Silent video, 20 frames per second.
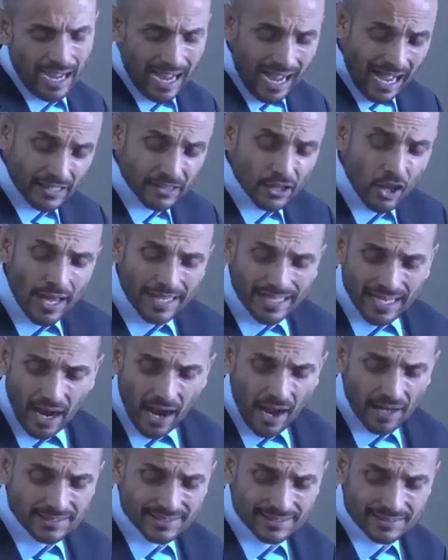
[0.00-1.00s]
Unlike
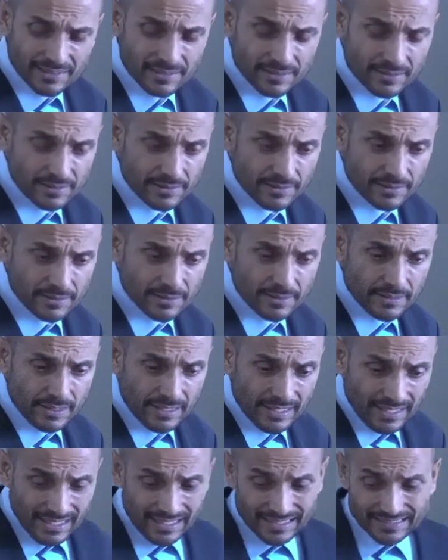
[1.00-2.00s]
us,
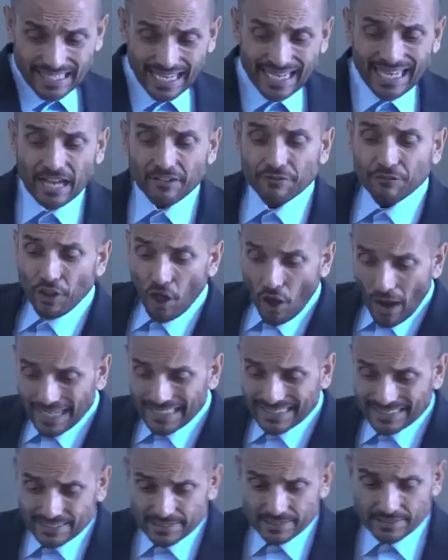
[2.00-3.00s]
they have
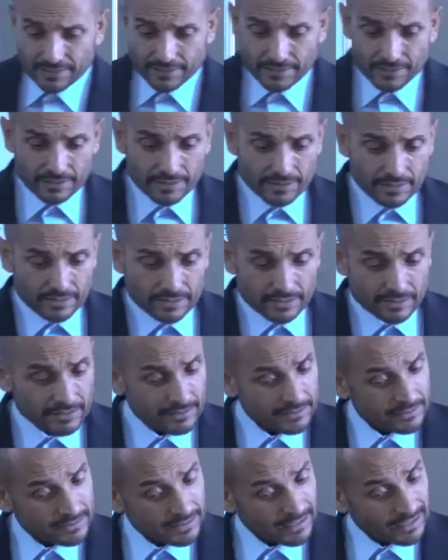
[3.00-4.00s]
light.
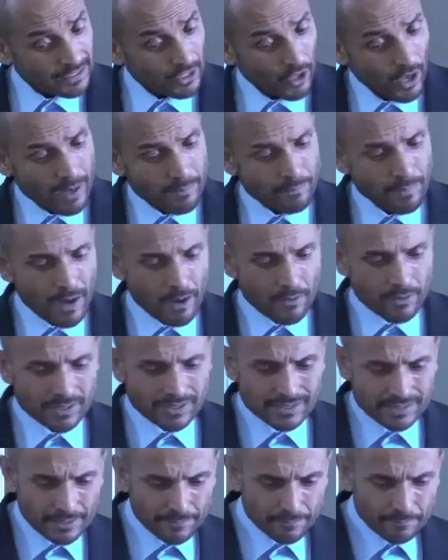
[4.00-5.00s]
They're the light
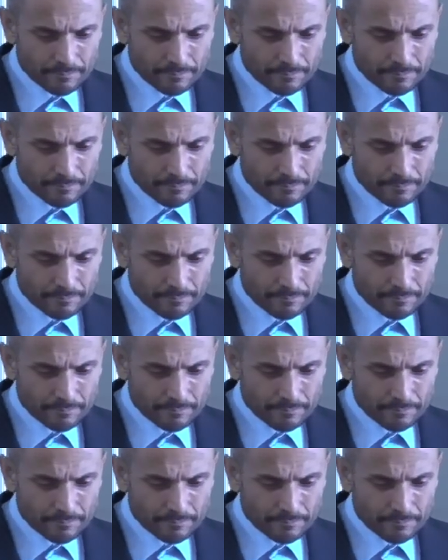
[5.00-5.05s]
bearers.